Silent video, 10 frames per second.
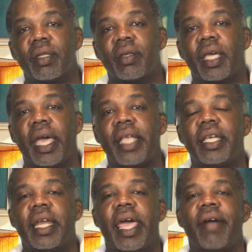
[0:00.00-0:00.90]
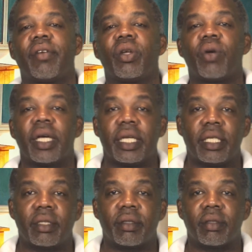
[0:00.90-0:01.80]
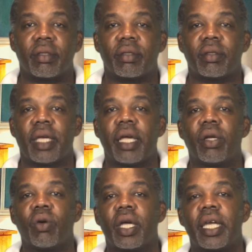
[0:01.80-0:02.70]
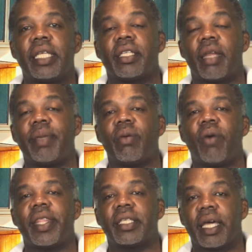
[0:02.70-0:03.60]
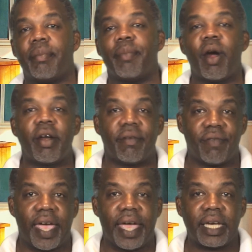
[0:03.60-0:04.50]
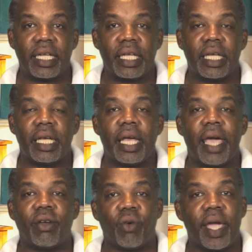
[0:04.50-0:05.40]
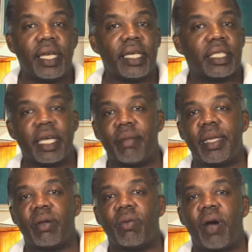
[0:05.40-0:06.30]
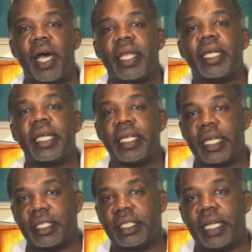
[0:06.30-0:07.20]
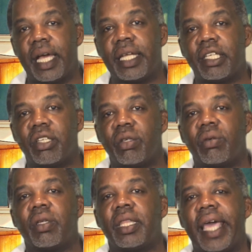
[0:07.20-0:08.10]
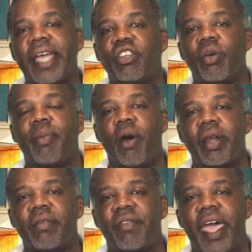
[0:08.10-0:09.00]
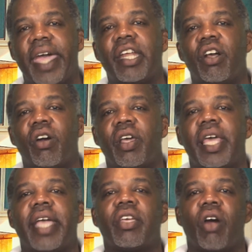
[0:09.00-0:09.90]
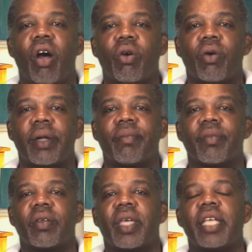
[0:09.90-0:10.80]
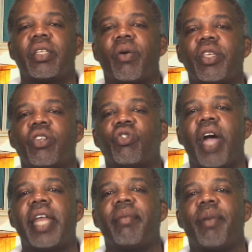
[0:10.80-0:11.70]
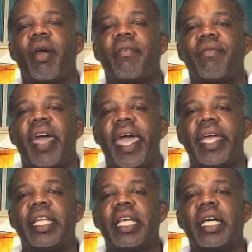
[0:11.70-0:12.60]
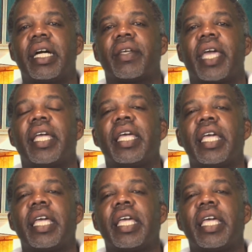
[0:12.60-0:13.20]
okay, and you're going to have glucagon. Okay, glucagon is going to be the one that's going to burn the fat, and ghrelin is going to be the one that's telling you that you're burning fat or that you're hungry. Okay, so when you're trying to burn fat, okay,